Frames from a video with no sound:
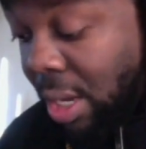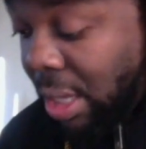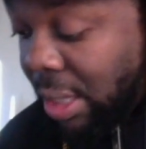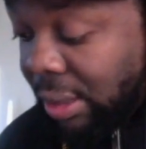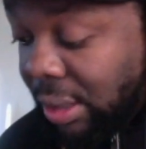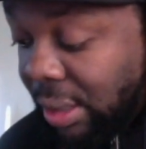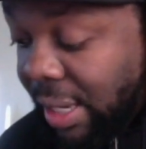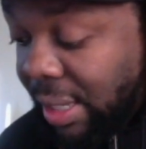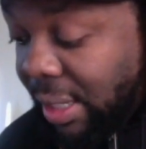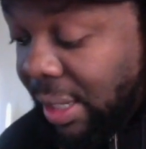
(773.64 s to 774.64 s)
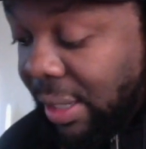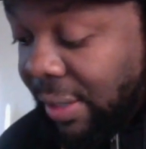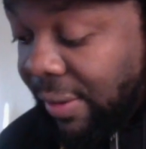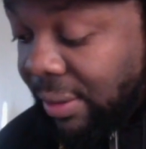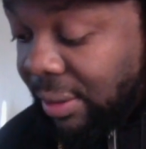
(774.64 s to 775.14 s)
Let's look at
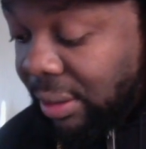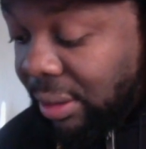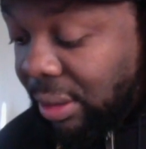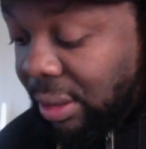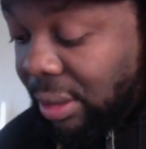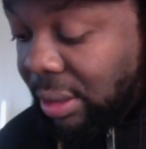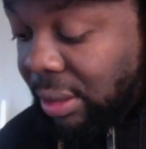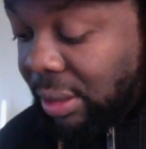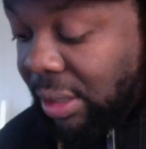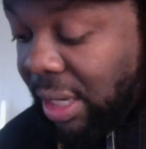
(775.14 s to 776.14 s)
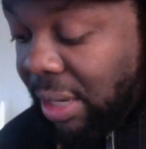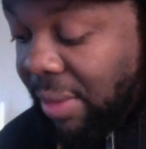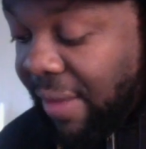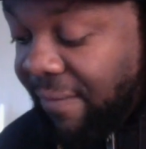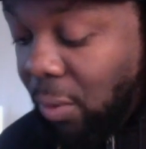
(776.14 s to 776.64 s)
the team
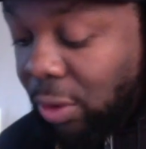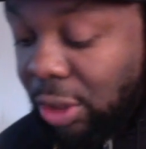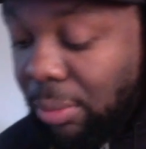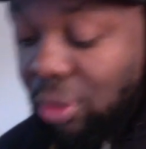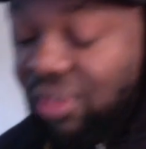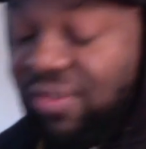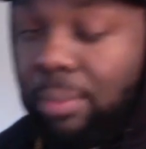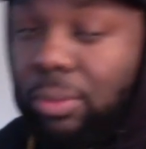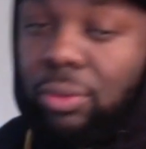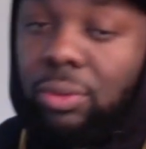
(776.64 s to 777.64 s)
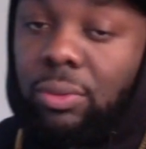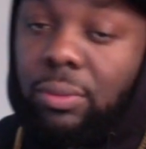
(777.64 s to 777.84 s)
that forced the most fumbles.